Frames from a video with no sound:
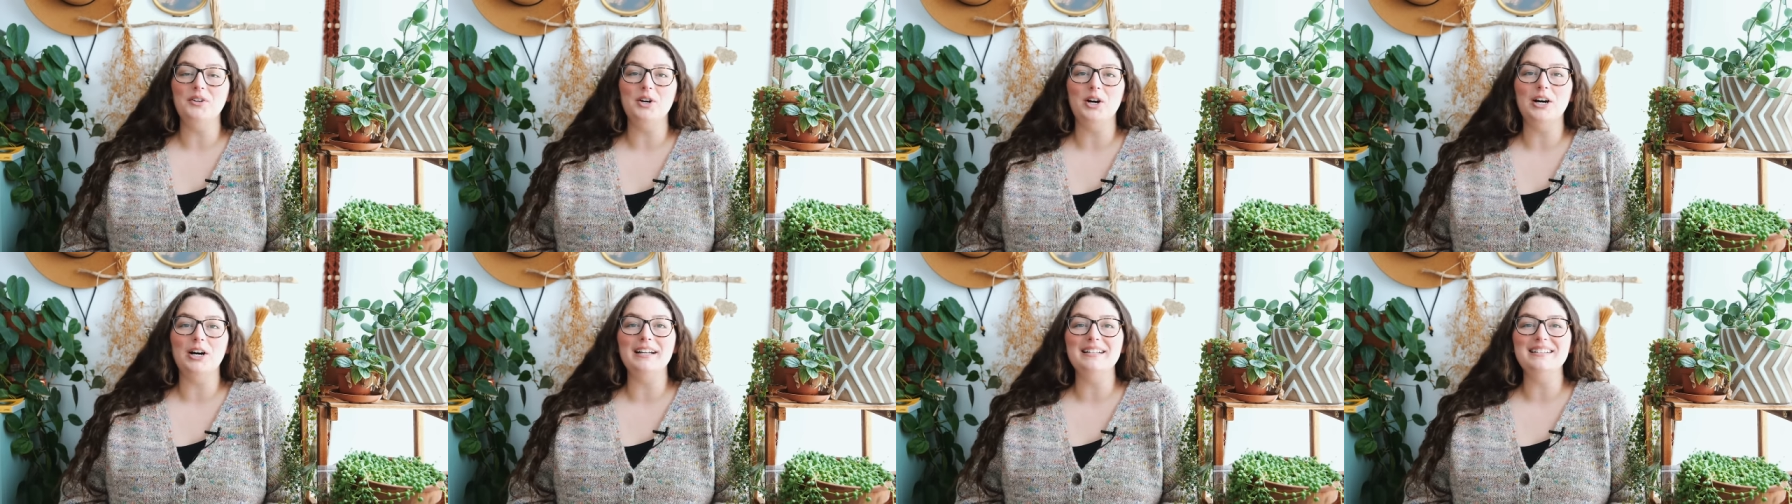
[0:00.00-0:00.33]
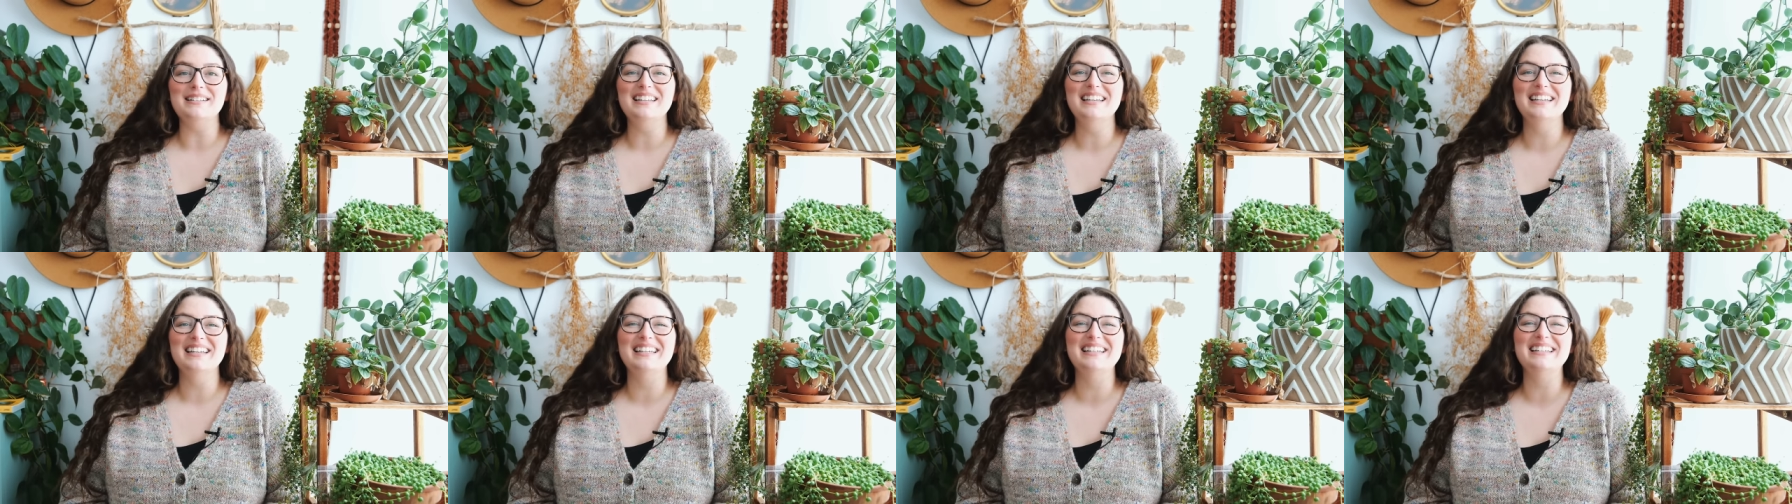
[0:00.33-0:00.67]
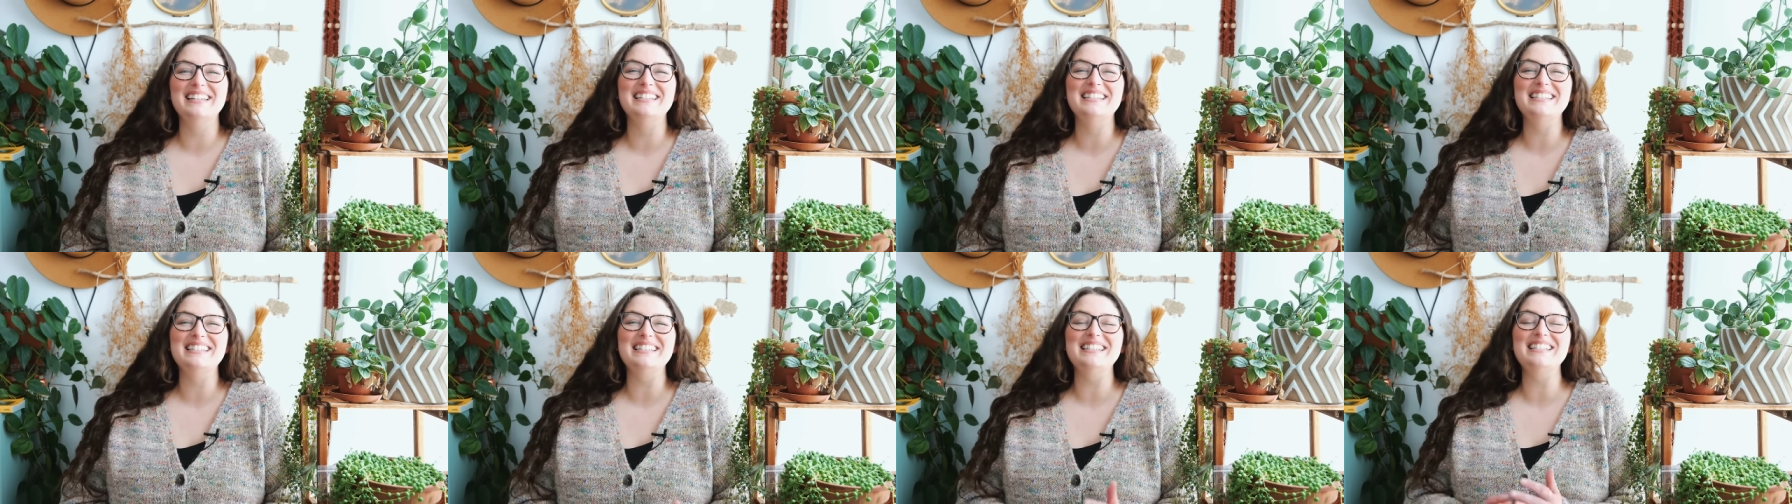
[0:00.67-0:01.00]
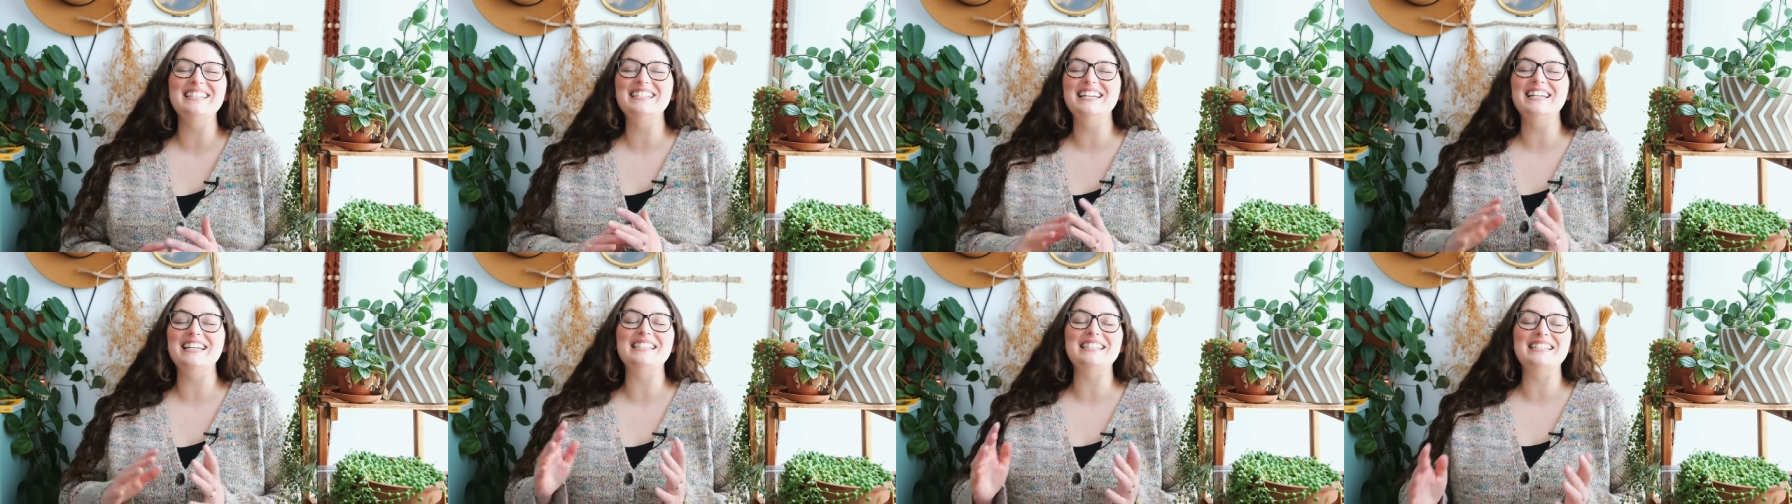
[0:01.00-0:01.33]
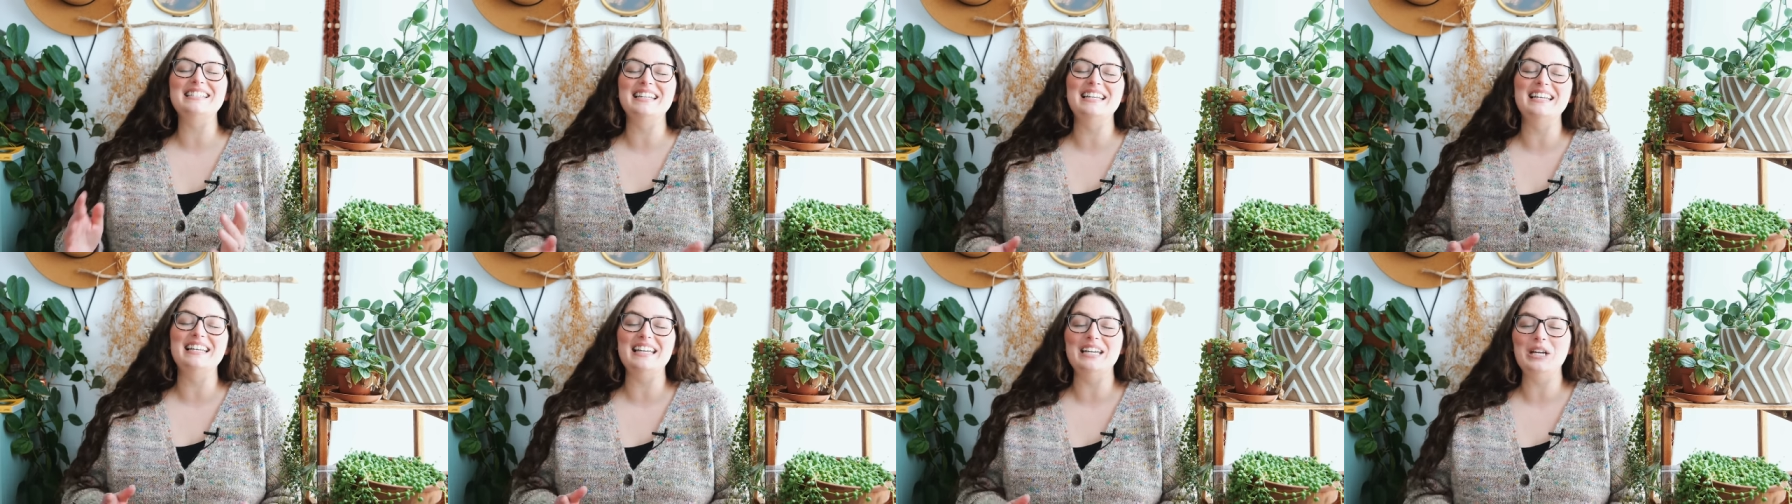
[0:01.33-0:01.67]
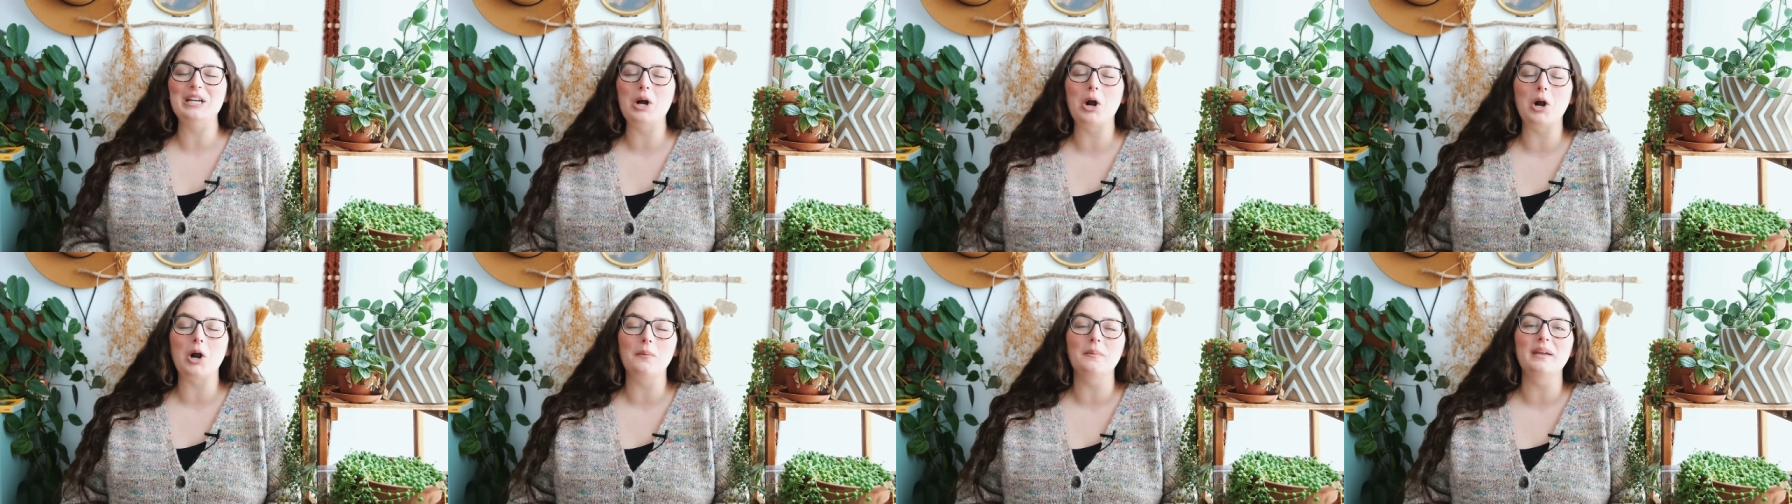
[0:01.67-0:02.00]
not suggest any
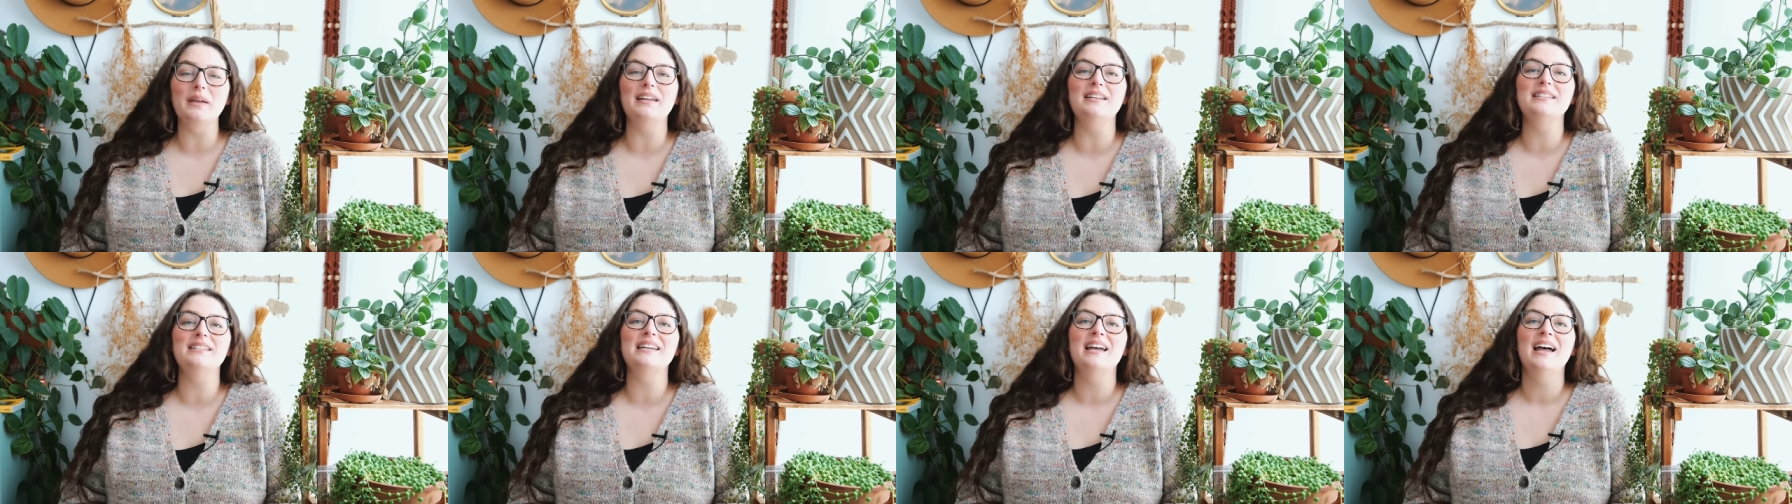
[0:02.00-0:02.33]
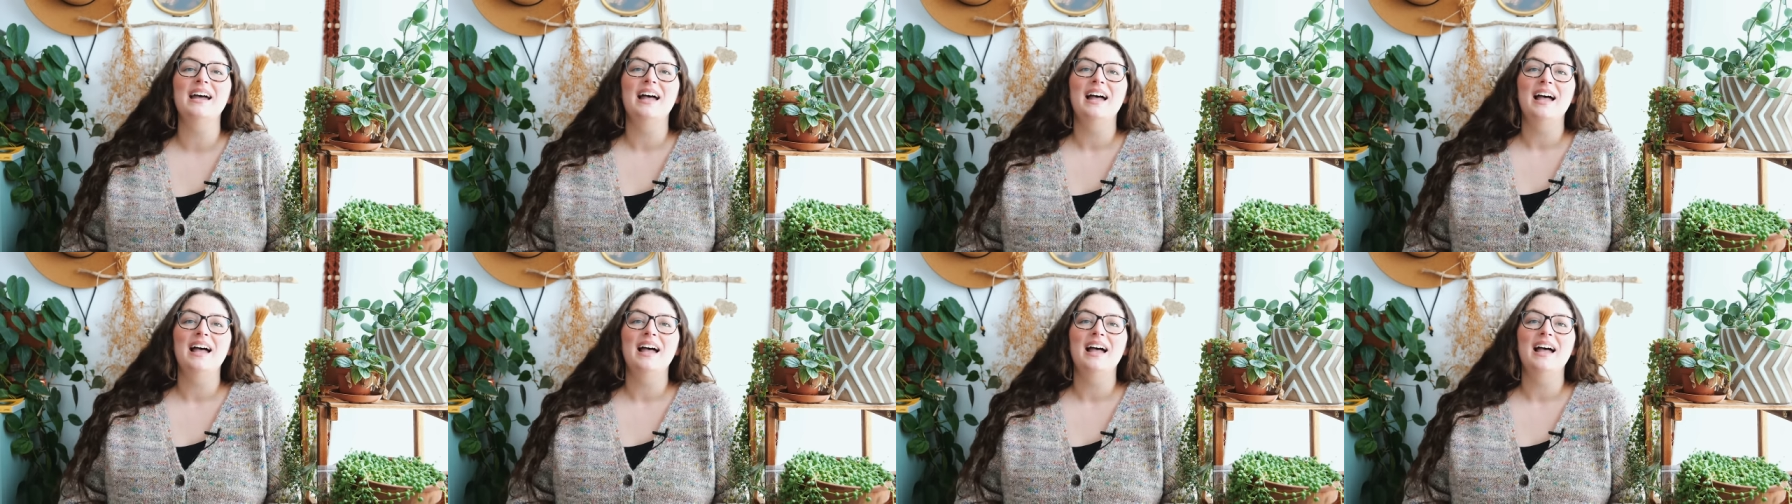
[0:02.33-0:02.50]
garment.